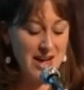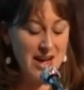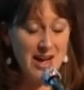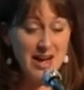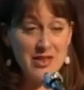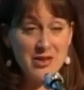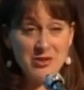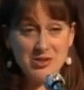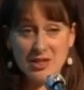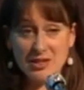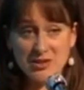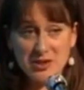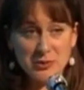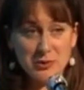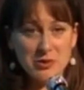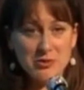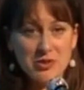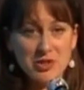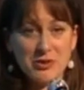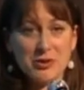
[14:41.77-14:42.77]
Uh, there's also
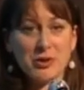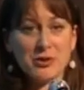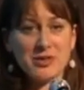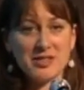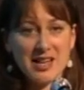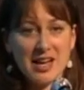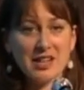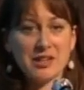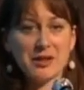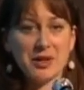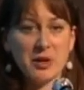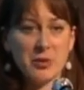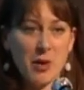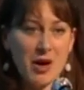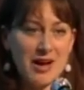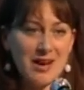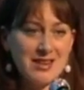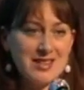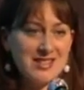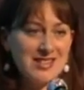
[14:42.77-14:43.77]
room to grow salary
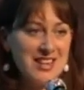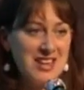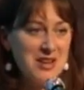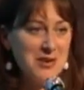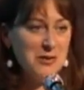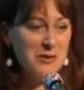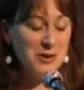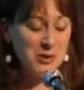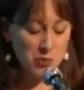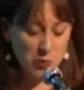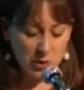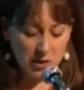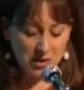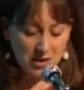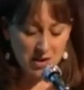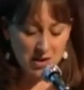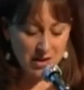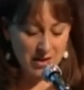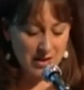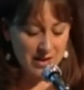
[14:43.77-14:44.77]
wise if you
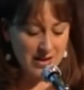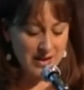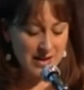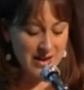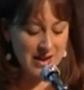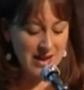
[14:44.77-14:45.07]
work hard.